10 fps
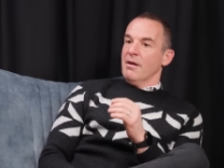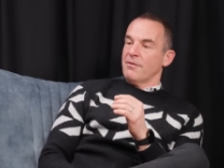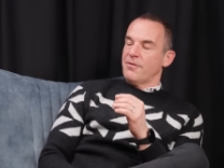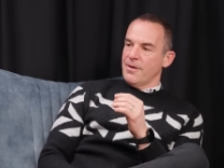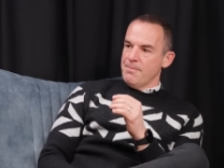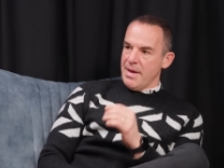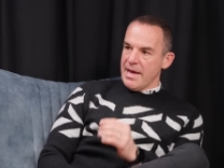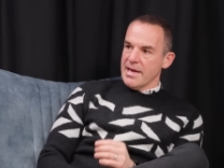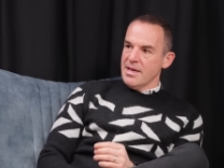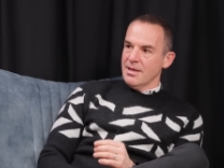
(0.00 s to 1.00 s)
For
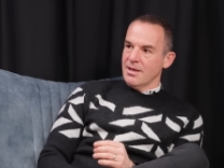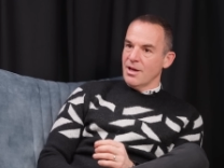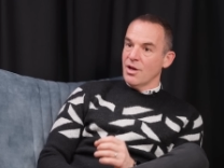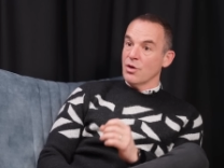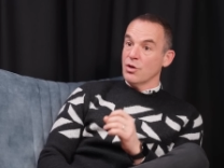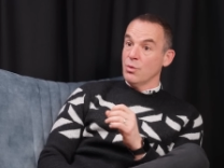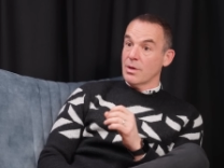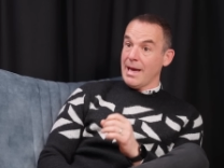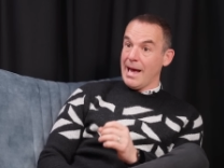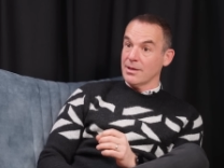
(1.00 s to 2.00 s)
me, you
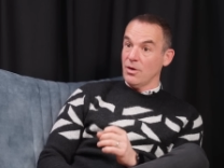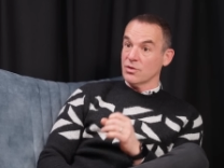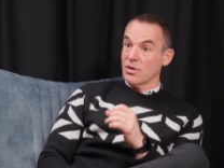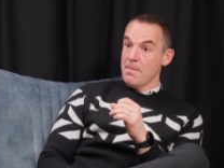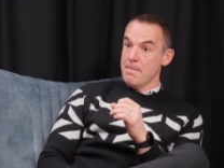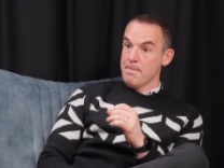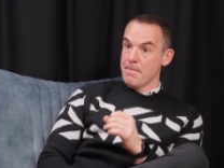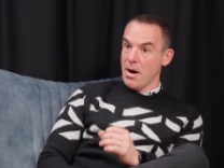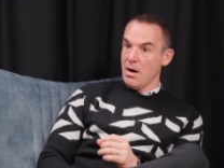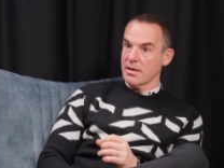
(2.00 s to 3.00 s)
cannot
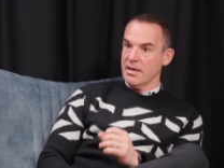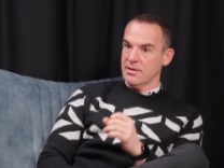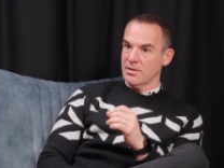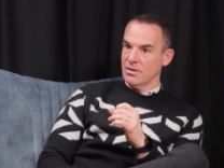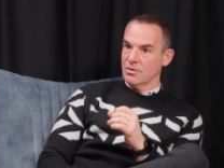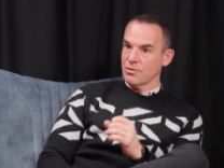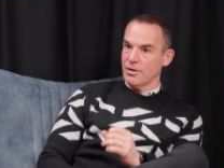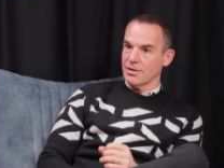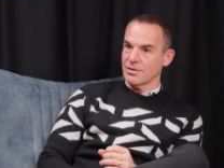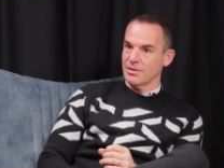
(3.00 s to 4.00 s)
market
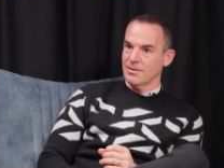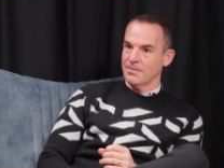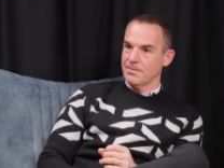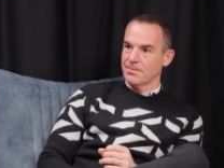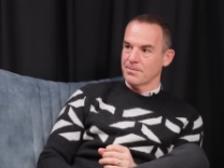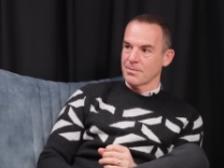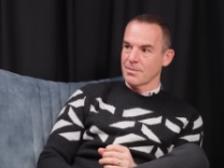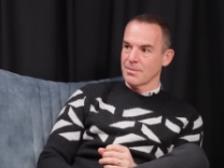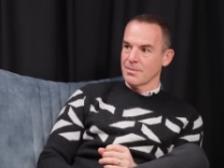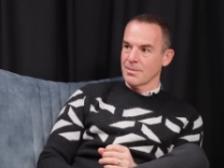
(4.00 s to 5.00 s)
trust.
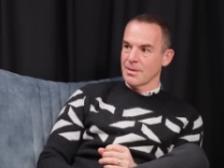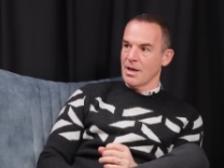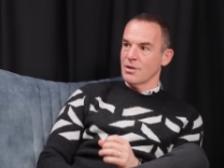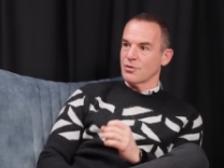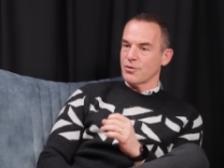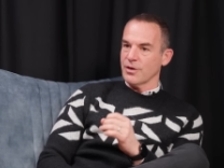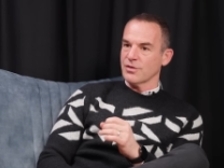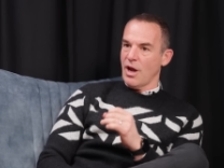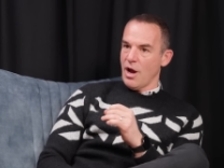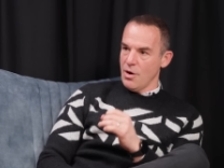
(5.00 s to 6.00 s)

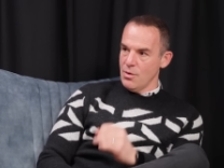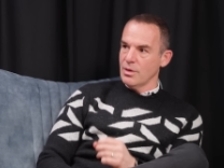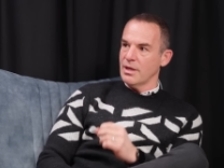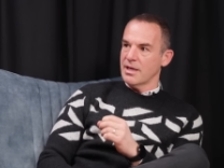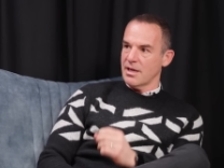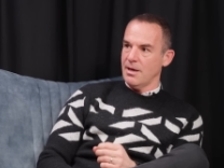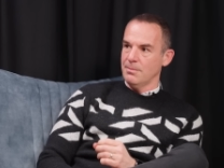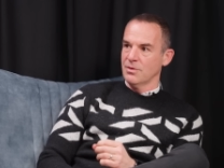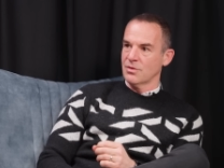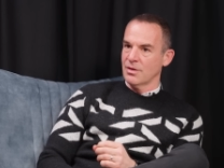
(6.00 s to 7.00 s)
Trust only
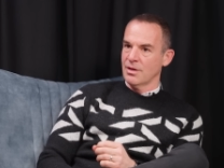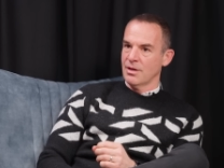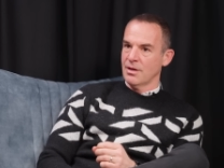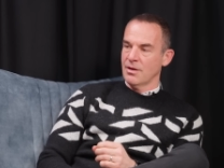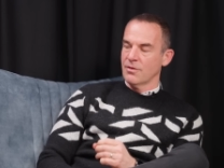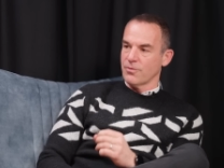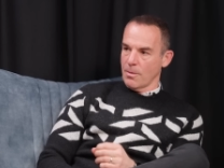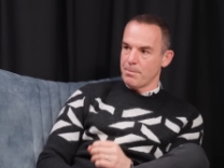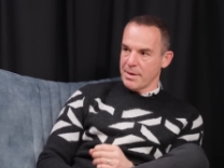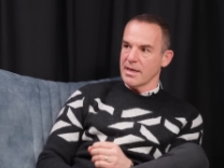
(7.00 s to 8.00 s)
comes
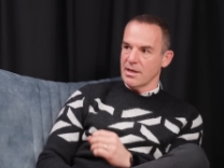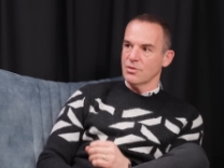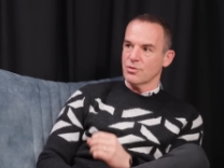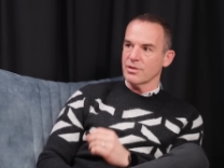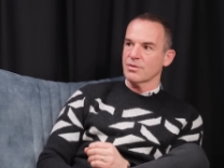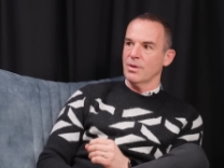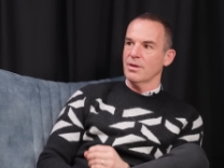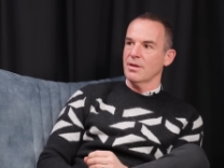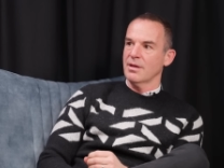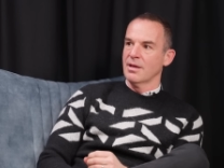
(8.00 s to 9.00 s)
from being
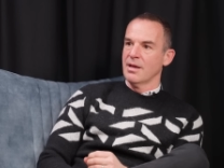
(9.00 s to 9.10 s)
trustworthy.